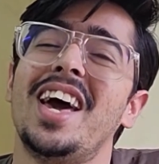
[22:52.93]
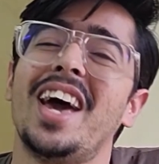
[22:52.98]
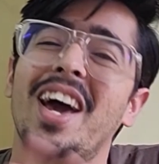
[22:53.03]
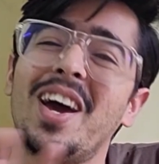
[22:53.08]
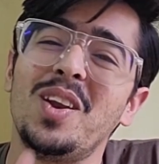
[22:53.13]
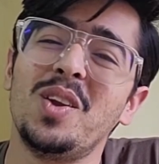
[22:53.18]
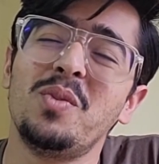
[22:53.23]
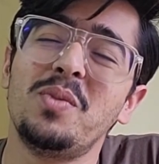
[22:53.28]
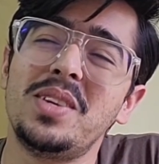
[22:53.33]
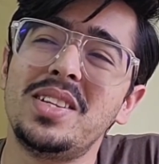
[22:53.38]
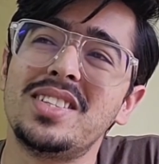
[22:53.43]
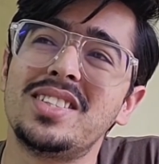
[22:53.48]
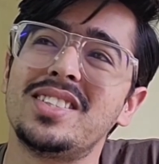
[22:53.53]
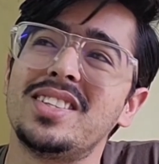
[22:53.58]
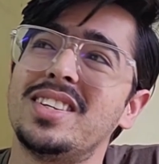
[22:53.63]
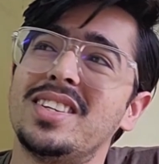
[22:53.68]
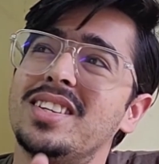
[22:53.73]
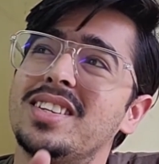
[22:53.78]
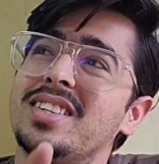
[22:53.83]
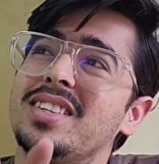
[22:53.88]
halo,
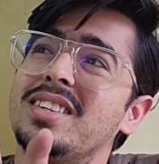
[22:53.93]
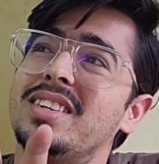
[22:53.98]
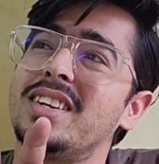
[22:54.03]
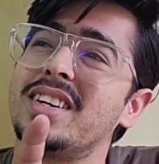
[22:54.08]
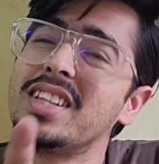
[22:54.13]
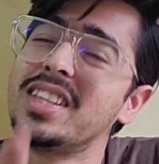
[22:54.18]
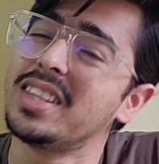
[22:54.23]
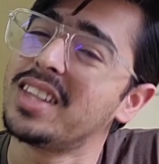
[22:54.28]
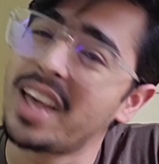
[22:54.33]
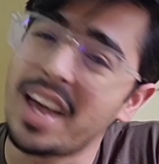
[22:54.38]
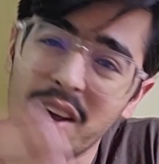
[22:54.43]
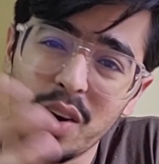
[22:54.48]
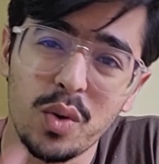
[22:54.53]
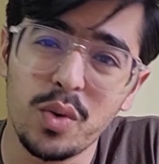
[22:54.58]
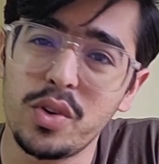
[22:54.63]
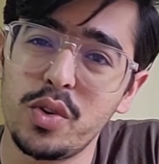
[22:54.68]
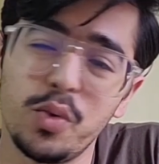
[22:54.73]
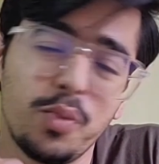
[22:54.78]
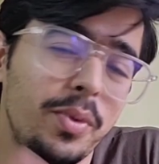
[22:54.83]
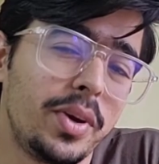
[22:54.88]

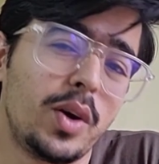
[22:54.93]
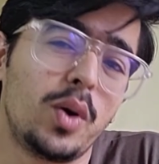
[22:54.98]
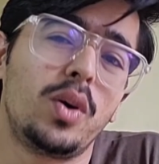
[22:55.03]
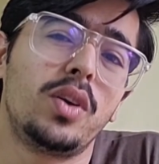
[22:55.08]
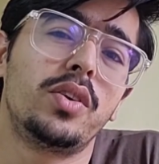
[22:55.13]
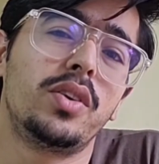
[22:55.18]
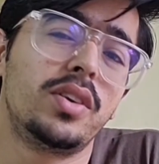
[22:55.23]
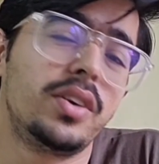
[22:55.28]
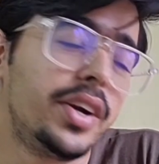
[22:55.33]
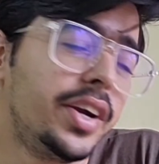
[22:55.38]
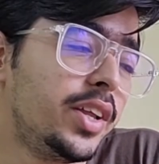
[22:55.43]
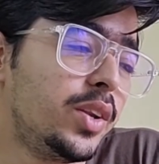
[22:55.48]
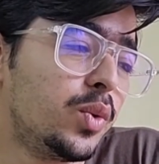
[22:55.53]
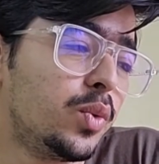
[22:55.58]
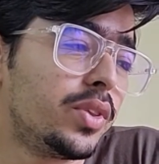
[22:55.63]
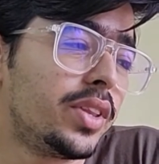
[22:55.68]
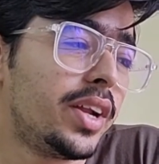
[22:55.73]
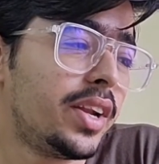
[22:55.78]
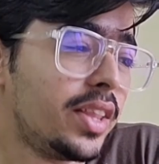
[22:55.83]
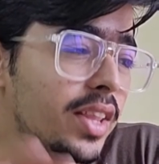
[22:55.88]
you may already
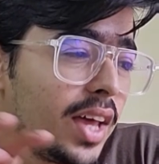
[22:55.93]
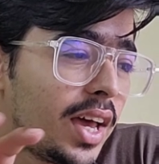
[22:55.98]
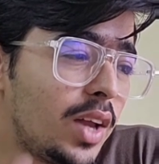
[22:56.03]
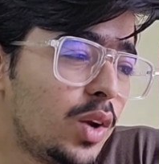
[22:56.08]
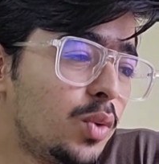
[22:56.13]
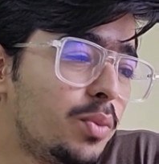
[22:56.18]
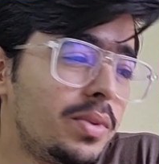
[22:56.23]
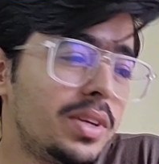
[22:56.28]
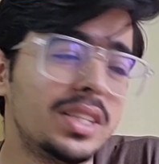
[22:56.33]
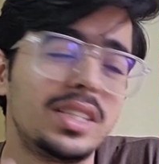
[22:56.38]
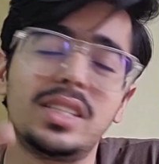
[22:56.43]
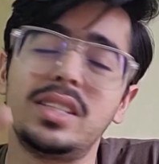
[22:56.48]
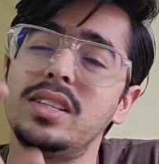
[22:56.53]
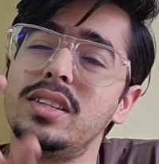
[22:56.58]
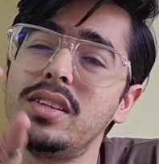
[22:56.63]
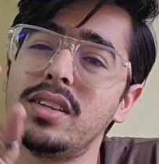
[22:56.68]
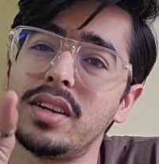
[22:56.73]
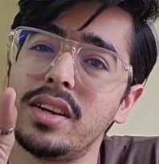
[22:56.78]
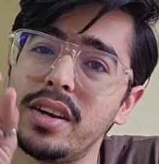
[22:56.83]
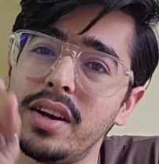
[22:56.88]
know that the halo means
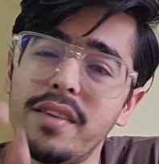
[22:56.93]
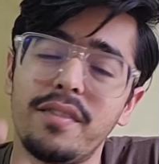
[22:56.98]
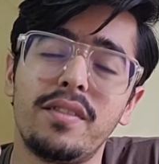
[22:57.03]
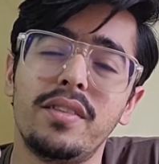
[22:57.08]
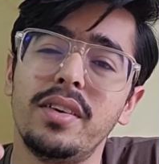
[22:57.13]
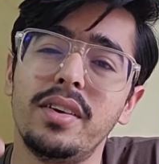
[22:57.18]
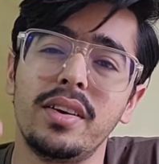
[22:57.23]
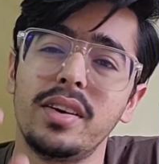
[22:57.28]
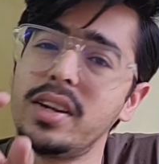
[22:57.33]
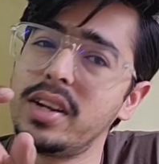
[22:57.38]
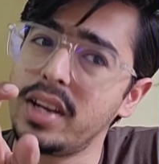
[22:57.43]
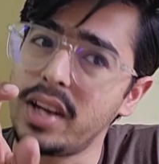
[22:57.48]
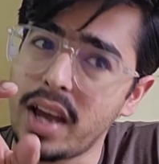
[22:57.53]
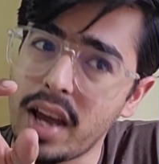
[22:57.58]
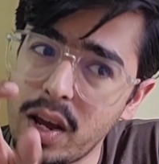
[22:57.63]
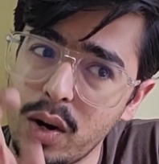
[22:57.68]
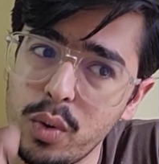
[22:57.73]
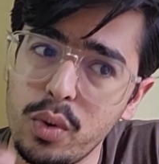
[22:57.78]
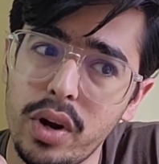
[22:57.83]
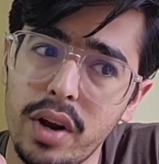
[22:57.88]

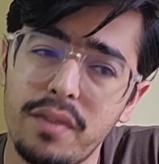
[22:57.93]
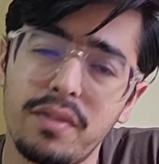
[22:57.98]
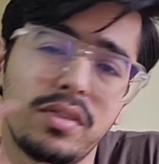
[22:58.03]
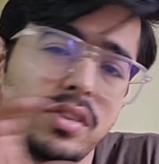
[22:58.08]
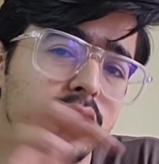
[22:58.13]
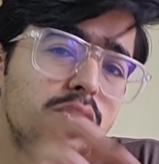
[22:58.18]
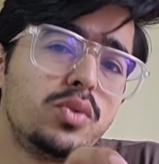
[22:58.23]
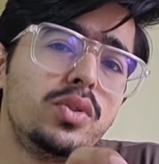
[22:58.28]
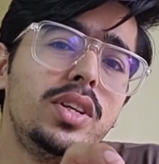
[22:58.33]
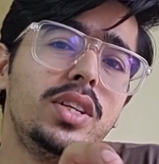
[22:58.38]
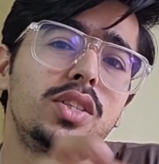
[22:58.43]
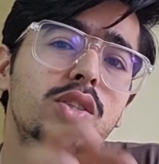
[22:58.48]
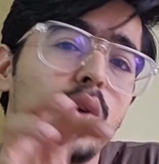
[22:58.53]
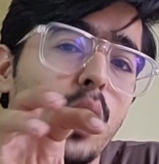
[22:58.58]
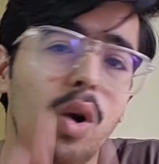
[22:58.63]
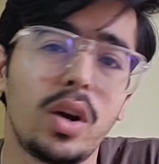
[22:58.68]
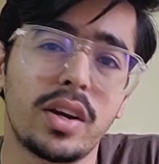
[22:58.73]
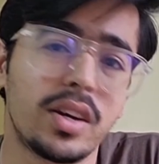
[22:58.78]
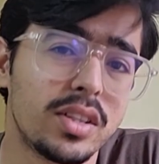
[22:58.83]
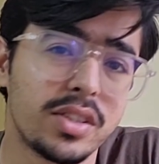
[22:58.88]
halo refers to the
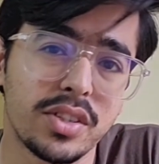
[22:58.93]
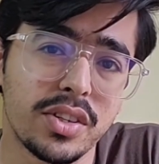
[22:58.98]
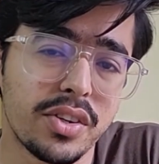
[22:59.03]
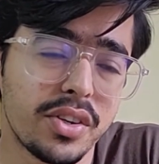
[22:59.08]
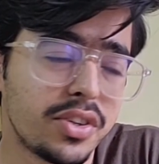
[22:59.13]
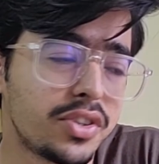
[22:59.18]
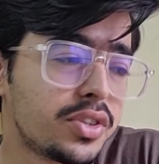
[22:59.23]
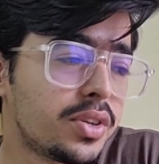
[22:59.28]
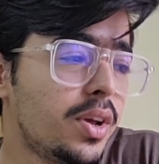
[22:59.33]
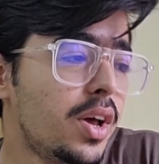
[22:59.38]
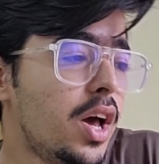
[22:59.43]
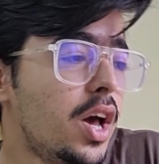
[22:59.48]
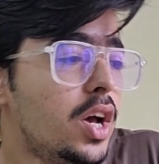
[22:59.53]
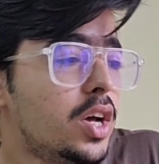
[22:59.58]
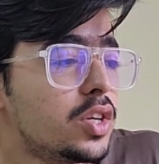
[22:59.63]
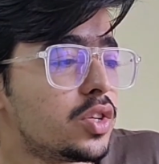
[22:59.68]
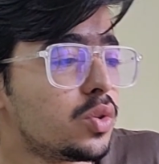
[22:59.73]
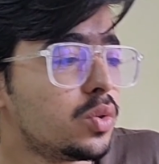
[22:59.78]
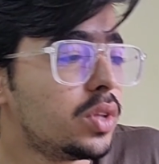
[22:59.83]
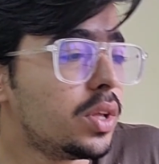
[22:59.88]
salt concentration.
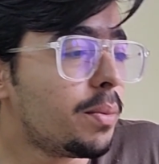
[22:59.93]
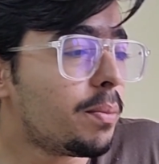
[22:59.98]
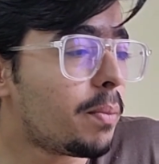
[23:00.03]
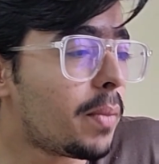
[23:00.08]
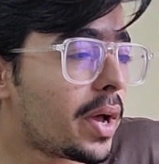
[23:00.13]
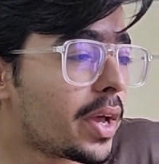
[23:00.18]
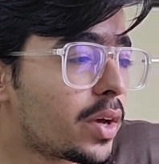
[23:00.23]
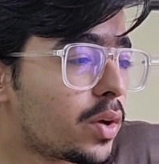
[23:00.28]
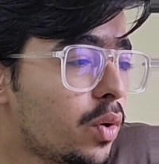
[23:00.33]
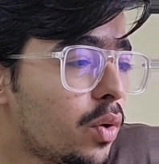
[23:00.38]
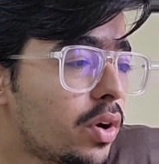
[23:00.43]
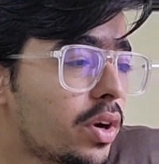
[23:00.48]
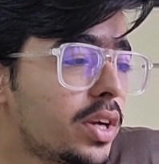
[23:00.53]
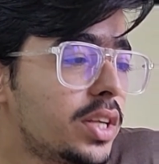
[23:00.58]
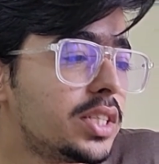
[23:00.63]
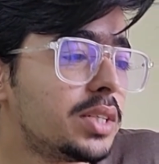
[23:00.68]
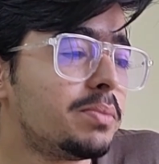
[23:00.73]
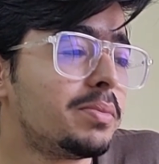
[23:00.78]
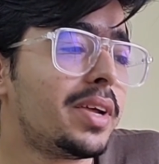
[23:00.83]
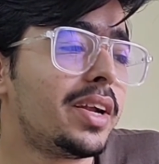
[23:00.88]
So the
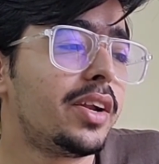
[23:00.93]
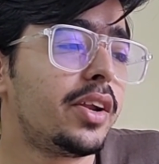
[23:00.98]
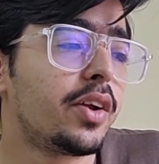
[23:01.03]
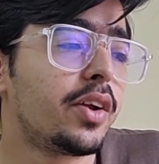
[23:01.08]
microorganism that